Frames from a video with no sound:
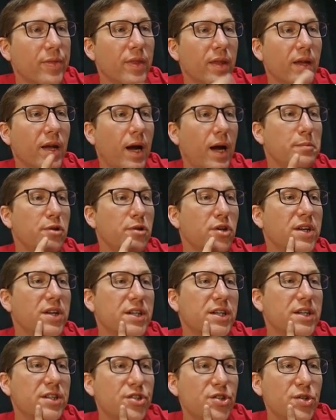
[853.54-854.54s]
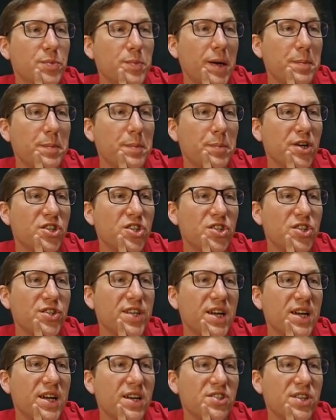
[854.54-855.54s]
I'm looking to do my budget
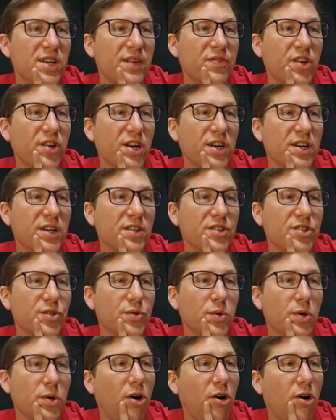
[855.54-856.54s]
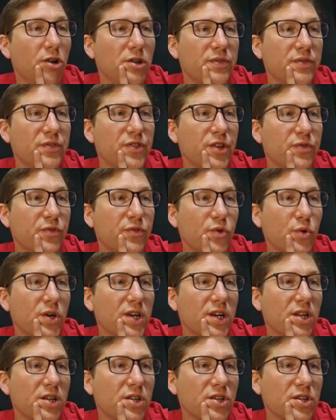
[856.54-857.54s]
decks. I've got to do all of the 4
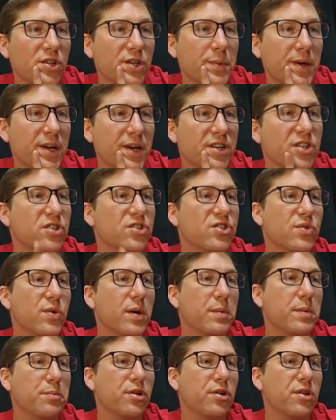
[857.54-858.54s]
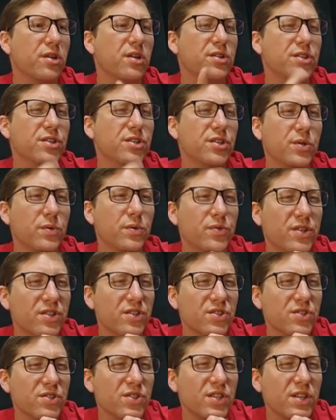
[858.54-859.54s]
colored commanders. So I'm probably going to do, this
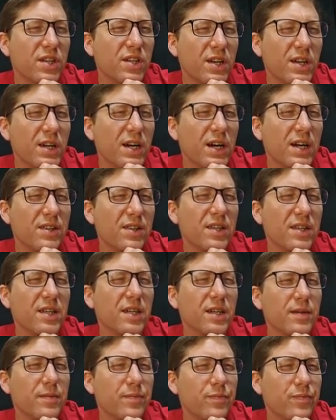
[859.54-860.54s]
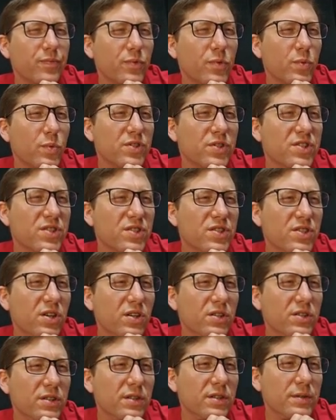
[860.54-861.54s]
is, I think, what is this
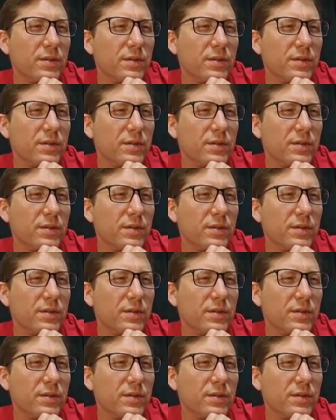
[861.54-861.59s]
called?